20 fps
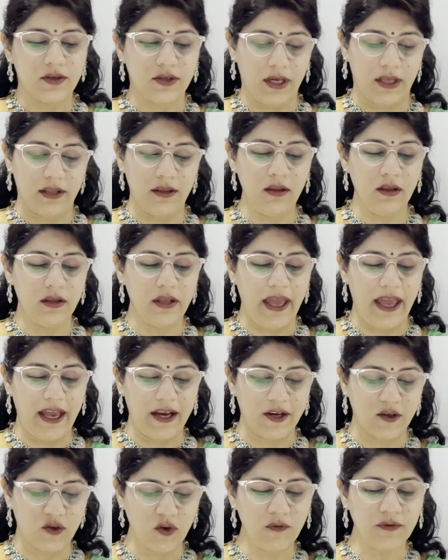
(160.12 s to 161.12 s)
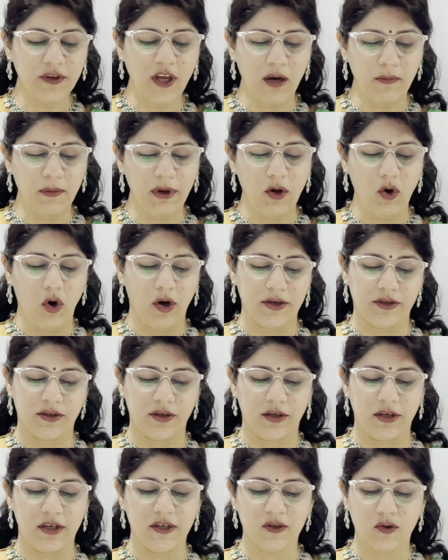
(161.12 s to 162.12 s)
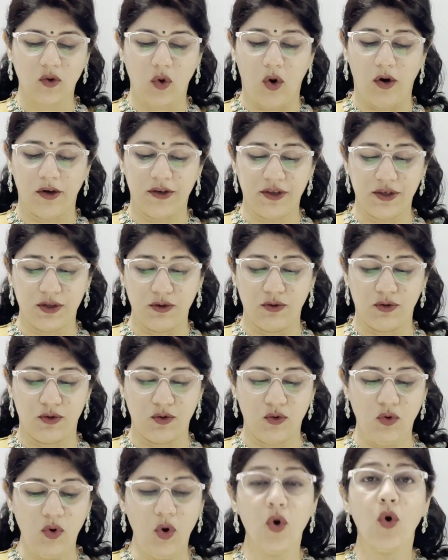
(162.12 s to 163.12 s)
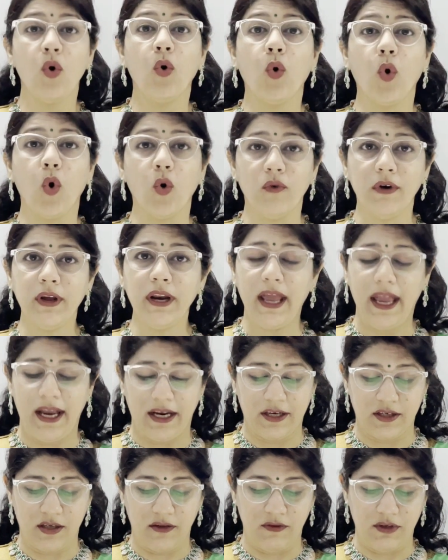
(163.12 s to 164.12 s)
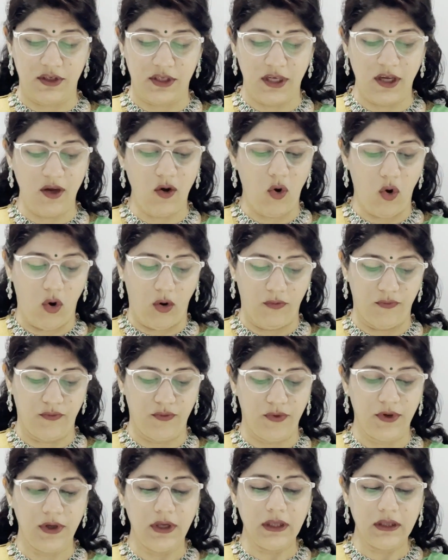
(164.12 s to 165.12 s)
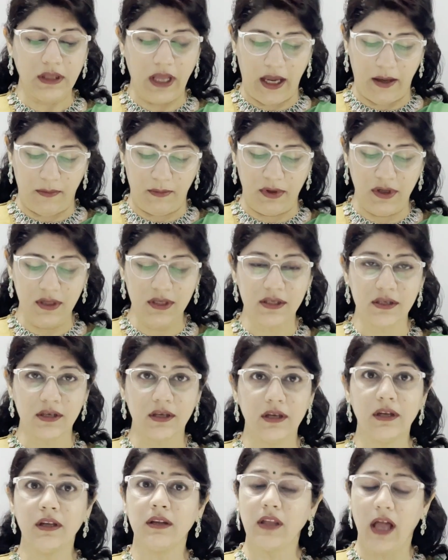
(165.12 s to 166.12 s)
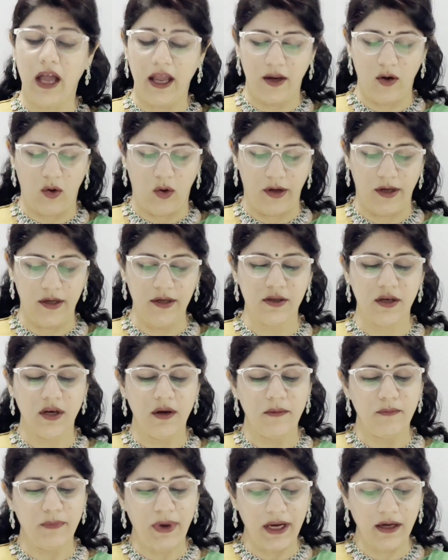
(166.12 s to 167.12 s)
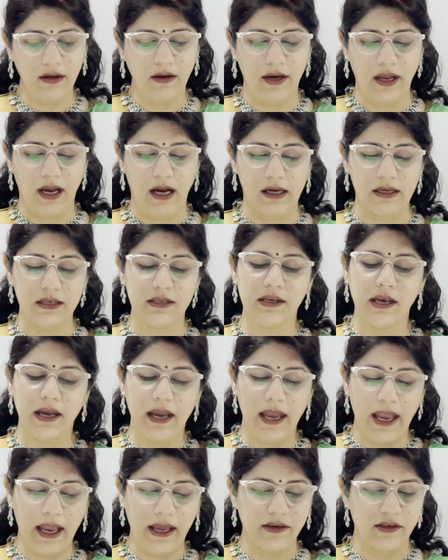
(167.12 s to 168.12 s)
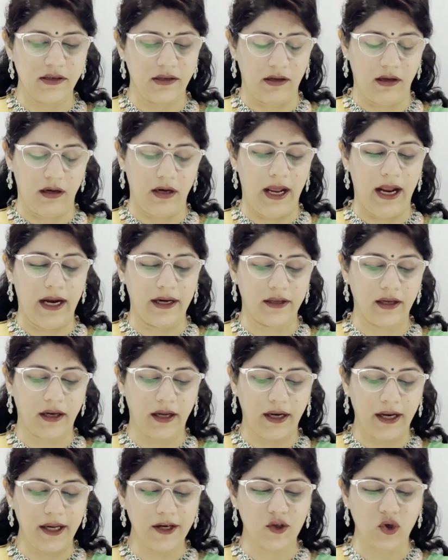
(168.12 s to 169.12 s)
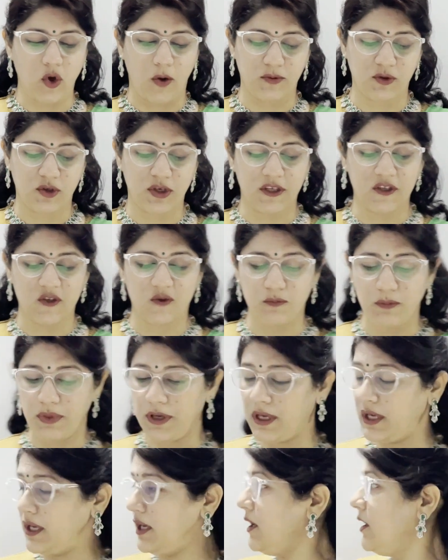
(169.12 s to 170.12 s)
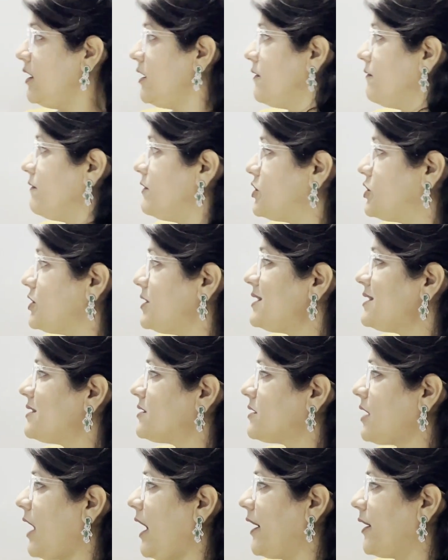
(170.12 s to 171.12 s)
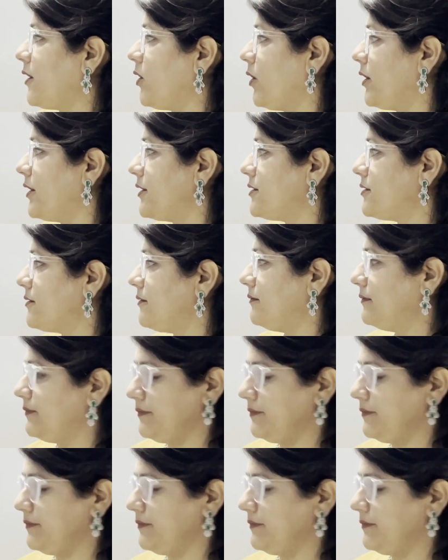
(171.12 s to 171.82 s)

10th, exophthalmic goiter is caused due to overactivity of thymus, thyroid, pancreas, adrenal. And the correct option is B, which is thyroid.